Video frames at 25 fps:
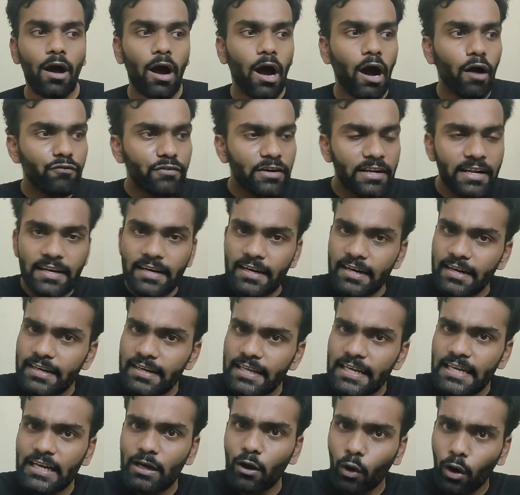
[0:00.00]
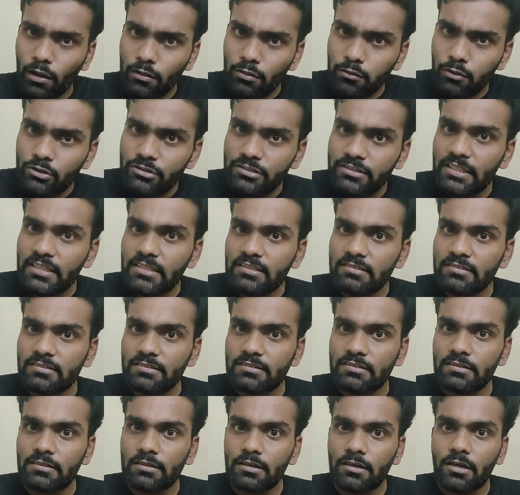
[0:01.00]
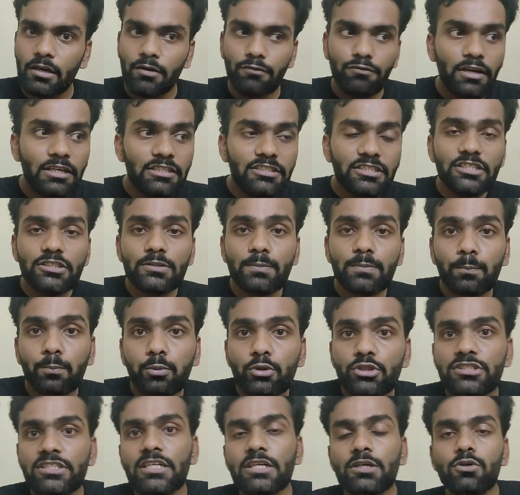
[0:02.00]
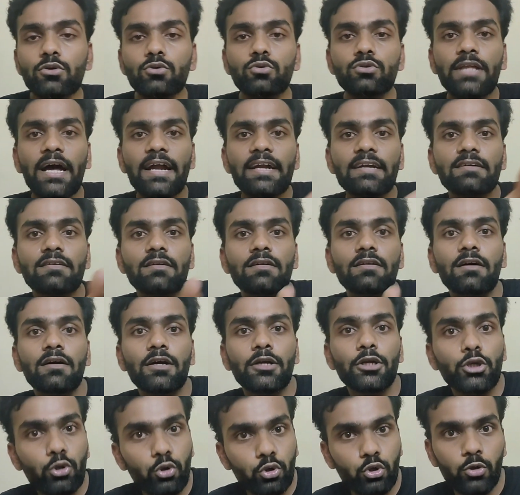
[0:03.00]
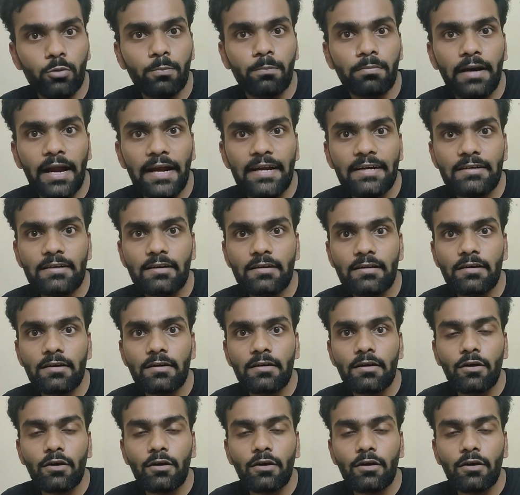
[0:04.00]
After creating all those things, we are just pushing to that YouTube, right?